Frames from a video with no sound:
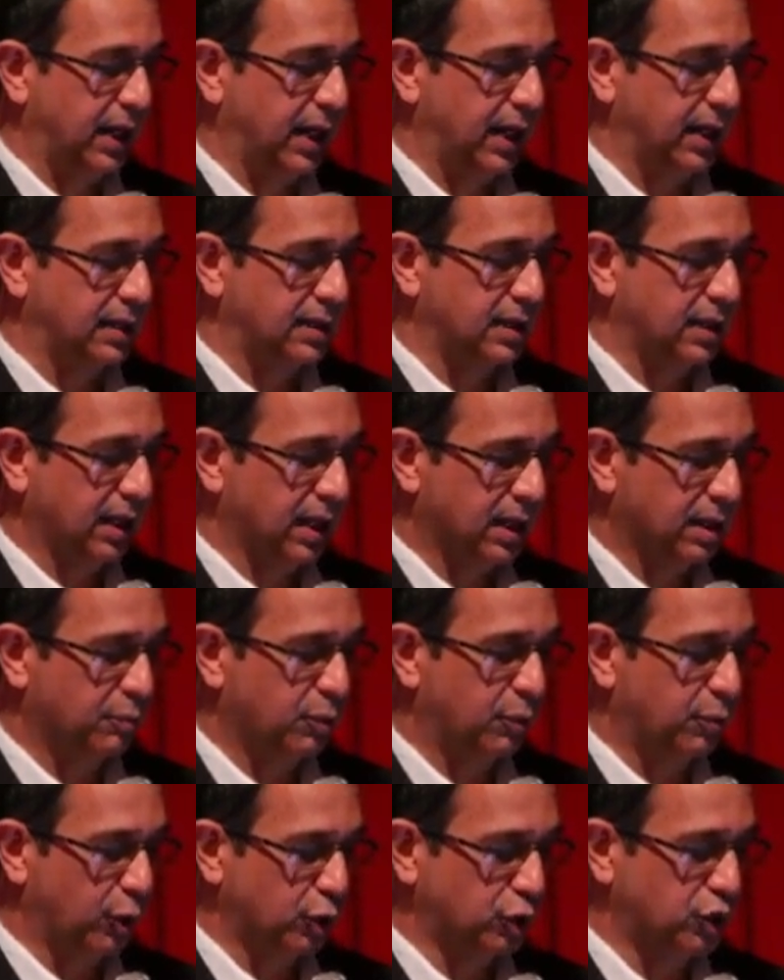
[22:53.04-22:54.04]
And a
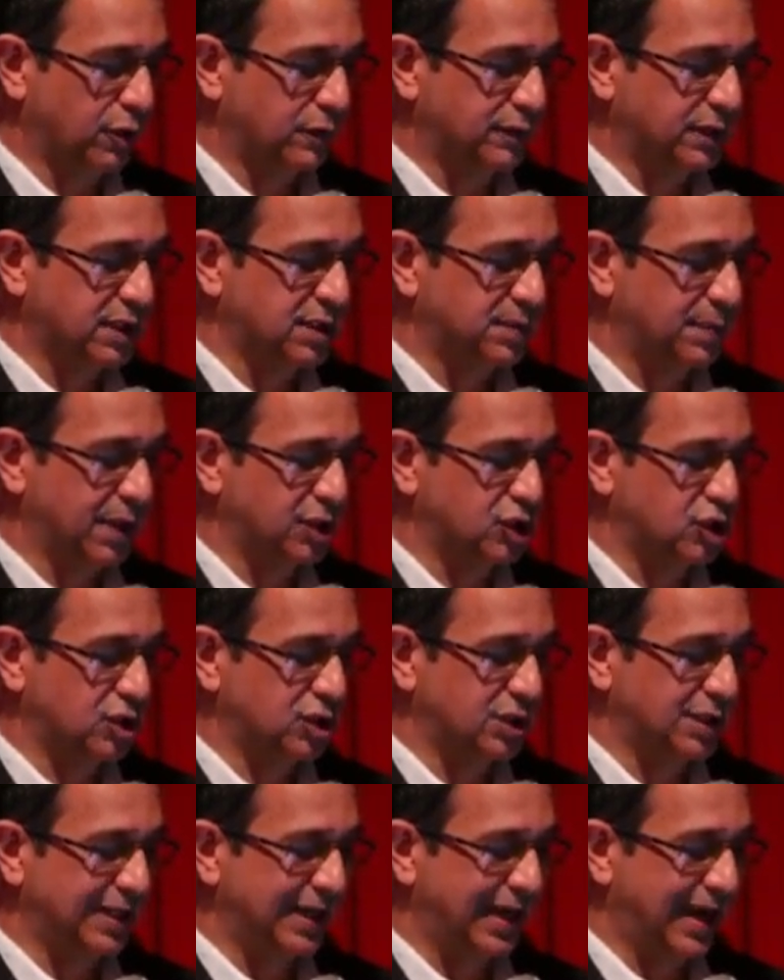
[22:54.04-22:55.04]
proportion of these
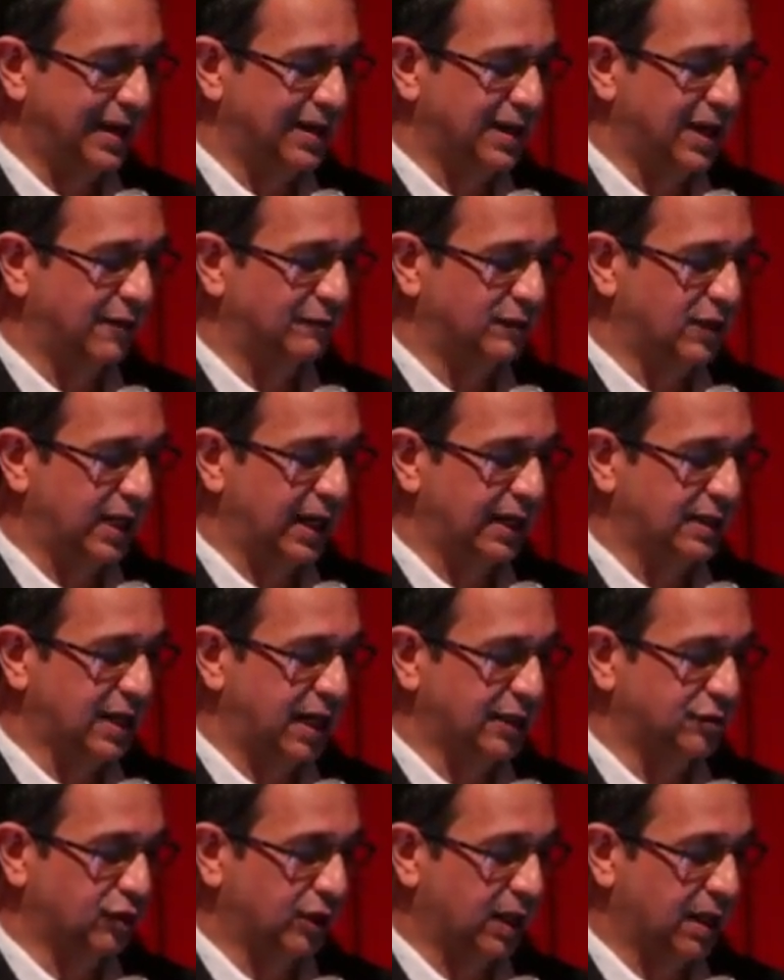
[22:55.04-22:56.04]
patients can have delayed
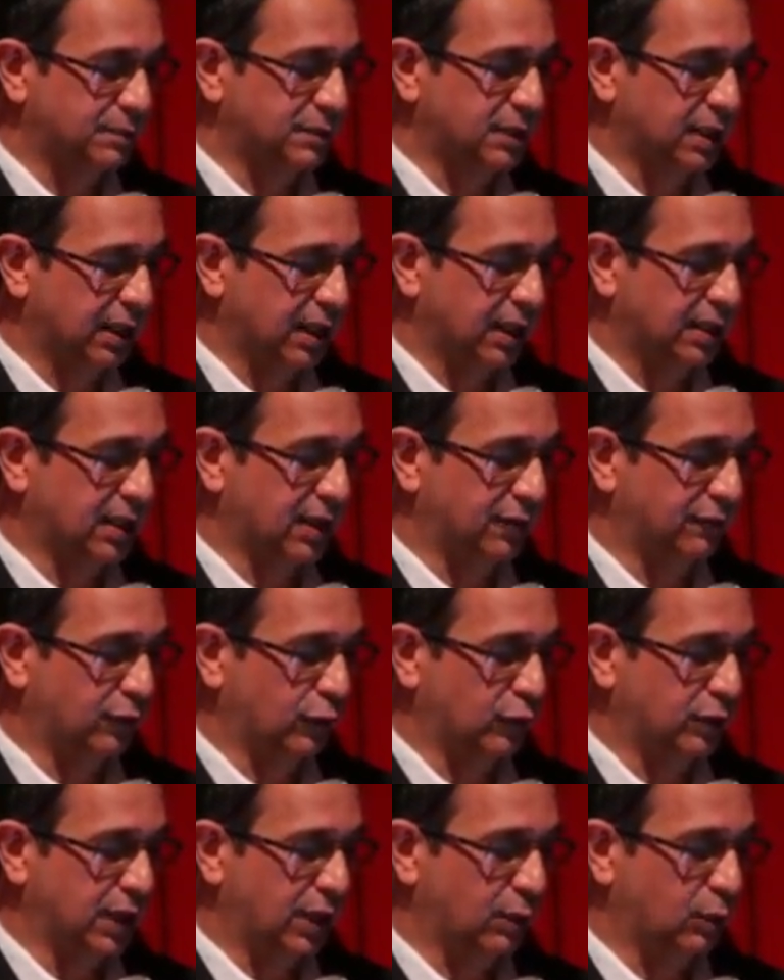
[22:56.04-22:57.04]
gastric emptying, and
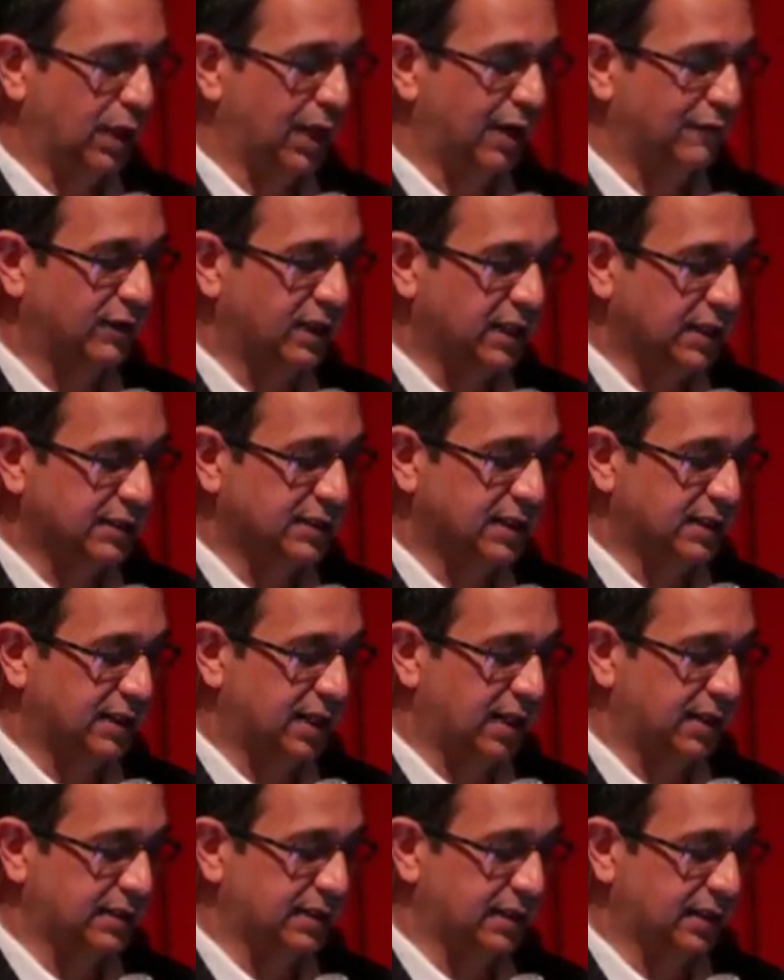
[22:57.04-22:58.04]
therefore they will have early
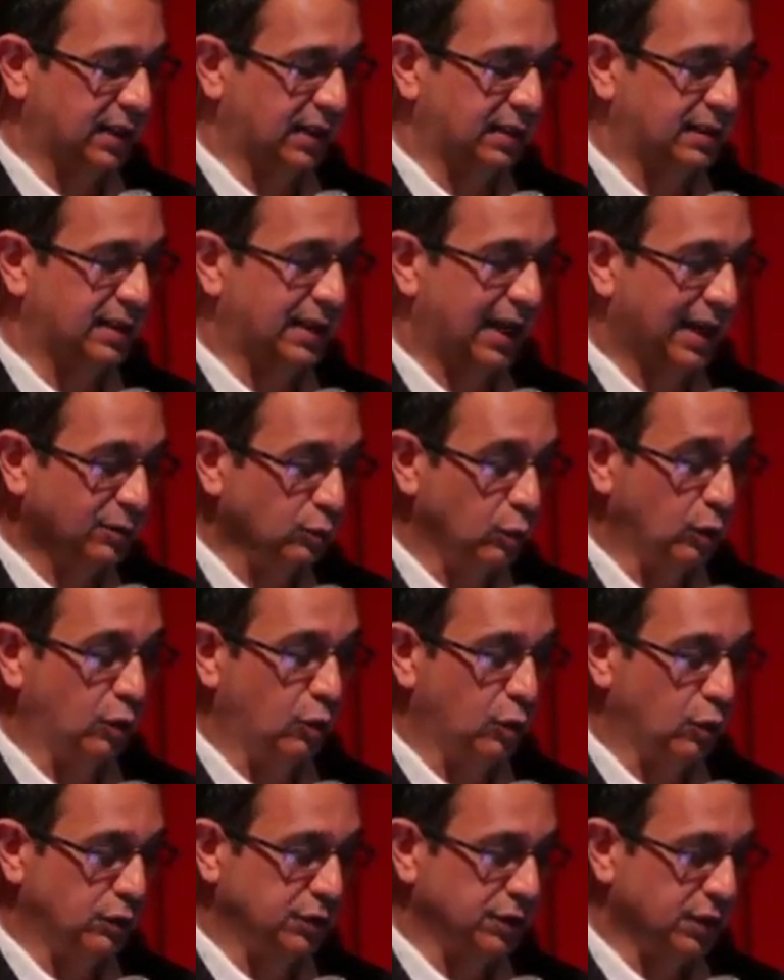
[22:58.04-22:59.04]
satiety, and that will
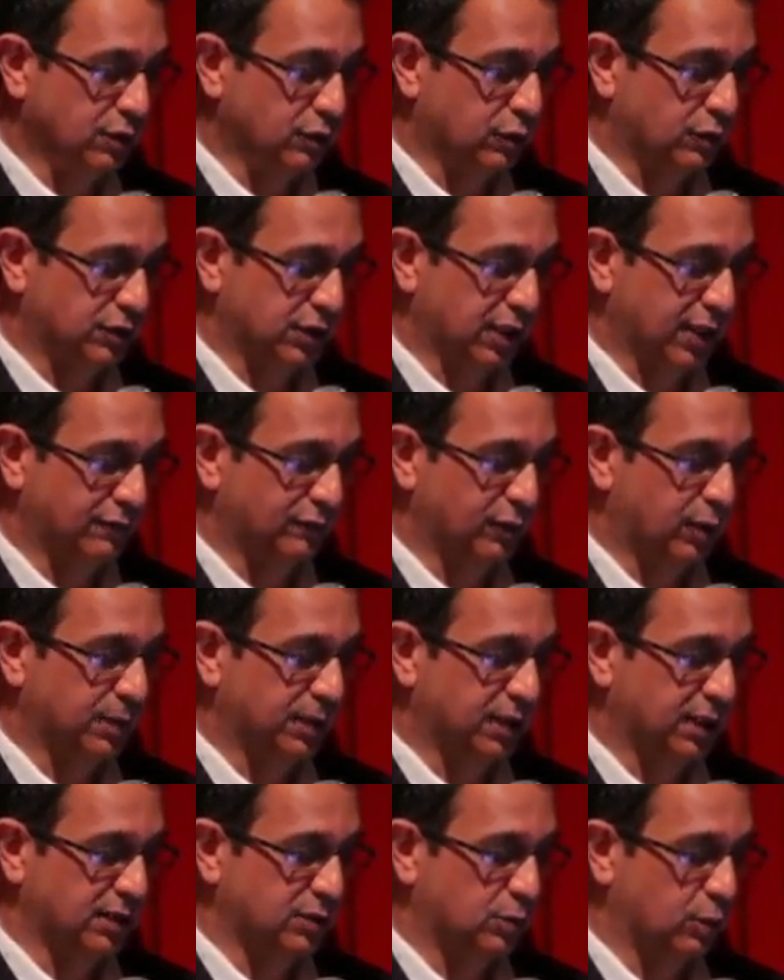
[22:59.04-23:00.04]
cause the nausea and
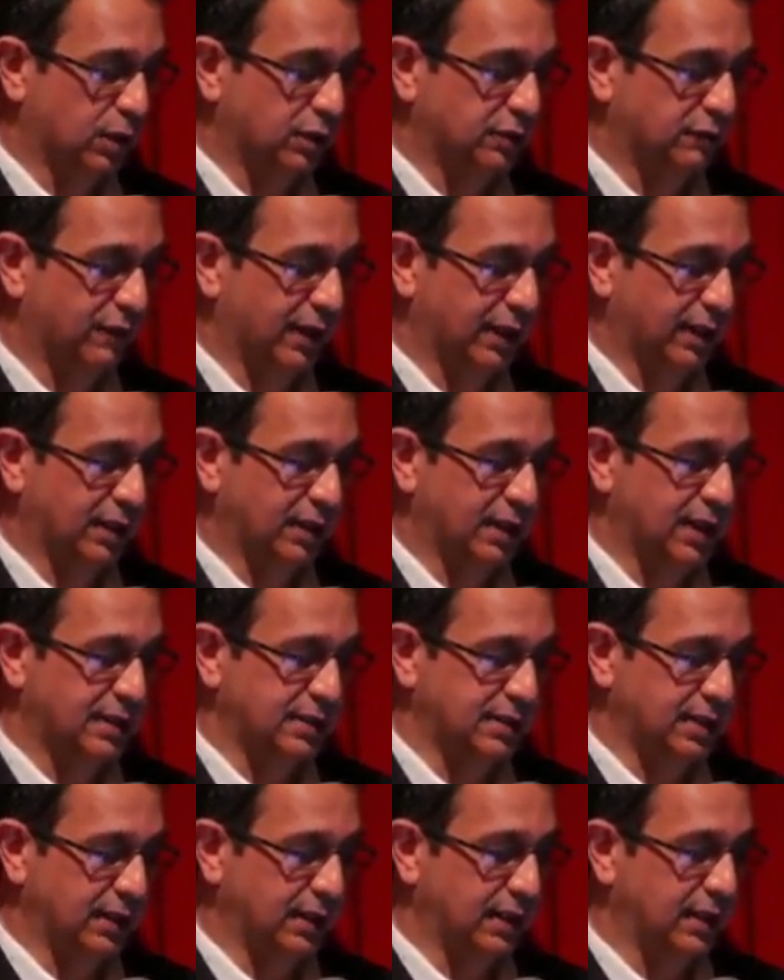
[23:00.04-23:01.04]
vomiting. It's worth
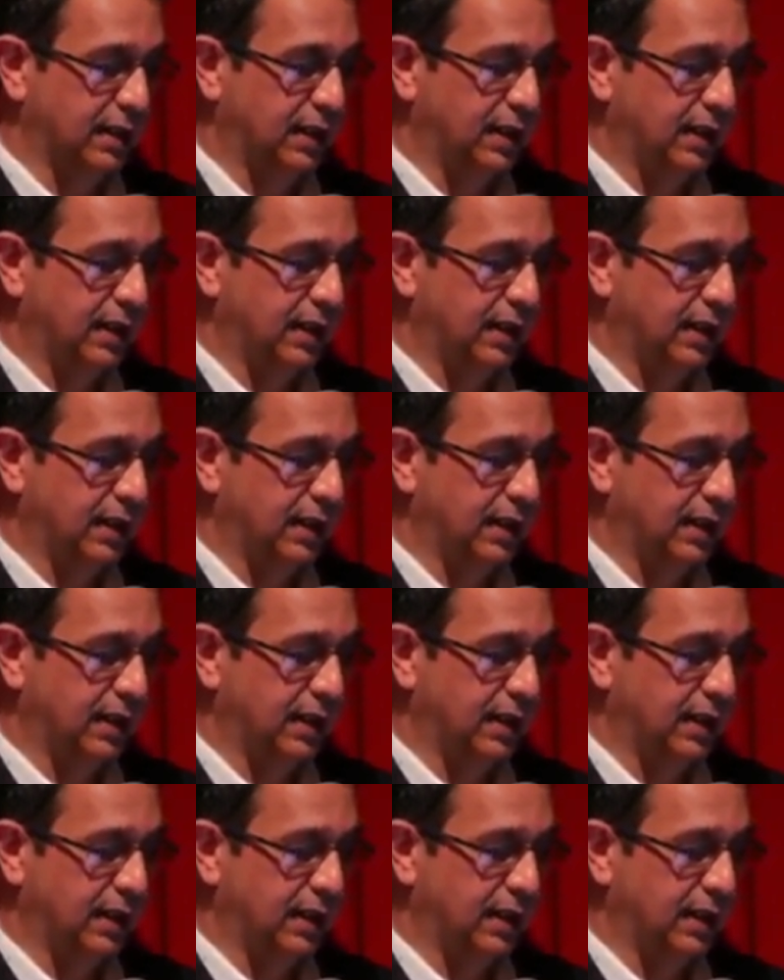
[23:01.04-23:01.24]
recognizing